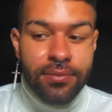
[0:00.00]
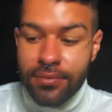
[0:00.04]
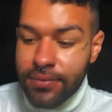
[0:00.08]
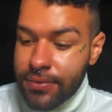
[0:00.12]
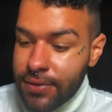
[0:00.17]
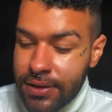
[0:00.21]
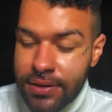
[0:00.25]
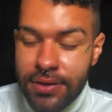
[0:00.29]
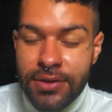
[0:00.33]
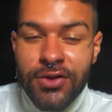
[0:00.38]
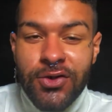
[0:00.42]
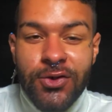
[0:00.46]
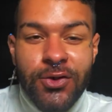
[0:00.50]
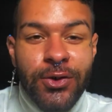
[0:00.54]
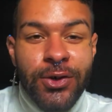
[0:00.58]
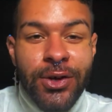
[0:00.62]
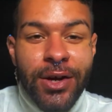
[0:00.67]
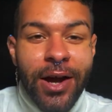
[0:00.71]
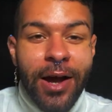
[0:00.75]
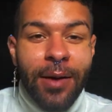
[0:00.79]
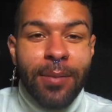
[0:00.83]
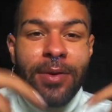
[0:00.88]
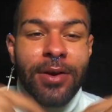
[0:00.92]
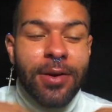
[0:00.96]
Like, screw it.
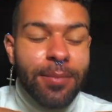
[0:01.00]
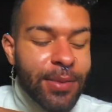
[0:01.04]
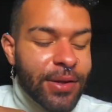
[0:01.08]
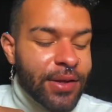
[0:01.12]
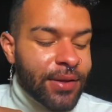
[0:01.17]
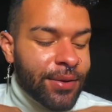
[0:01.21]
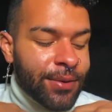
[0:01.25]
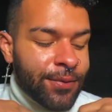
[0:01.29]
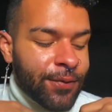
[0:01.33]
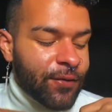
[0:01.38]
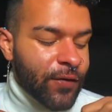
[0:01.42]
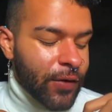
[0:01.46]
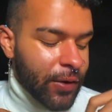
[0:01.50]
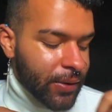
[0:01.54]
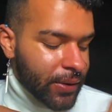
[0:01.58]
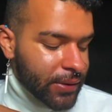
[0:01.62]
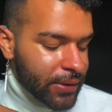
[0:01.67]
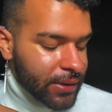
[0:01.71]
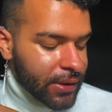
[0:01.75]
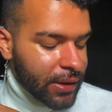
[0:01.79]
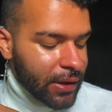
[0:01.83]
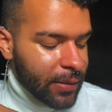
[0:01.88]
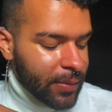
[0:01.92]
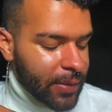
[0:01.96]
I'm going to be
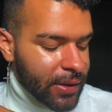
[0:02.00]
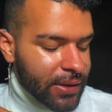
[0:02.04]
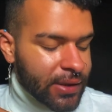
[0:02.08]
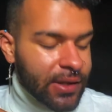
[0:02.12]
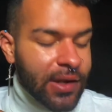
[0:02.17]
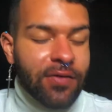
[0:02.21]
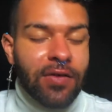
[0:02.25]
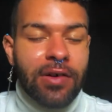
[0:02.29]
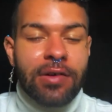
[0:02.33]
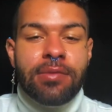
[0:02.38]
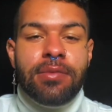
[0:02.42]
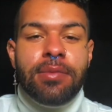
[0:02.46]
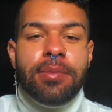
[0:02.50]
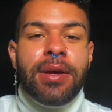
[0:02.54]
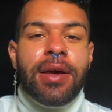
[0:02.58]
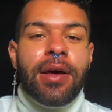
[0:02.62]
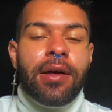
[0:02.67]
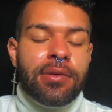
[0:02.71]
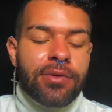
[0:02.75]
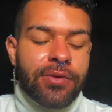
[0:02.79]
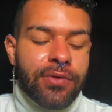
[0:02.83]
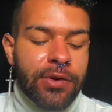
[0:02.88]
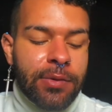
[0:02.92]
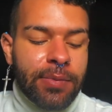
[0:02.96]
focusing on myself. I'm going to be
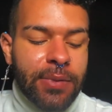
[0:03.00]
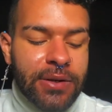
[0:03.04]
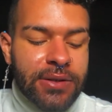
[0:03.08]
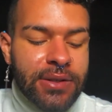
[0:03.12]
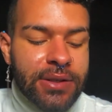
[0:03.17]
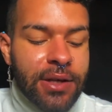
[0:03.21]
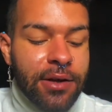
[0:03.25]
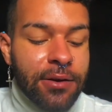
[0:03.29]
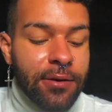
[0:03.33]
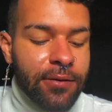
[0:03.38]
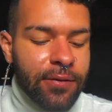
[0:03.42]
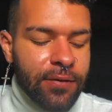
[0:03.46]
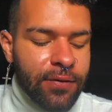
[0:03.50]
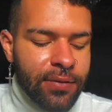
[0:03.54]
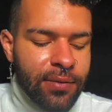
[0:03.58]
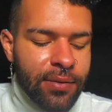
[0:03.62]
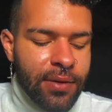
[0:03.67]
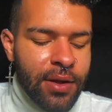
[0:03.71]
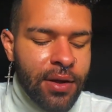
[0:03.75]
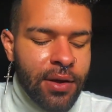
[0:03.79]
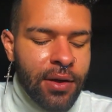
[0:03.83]
honoring myself.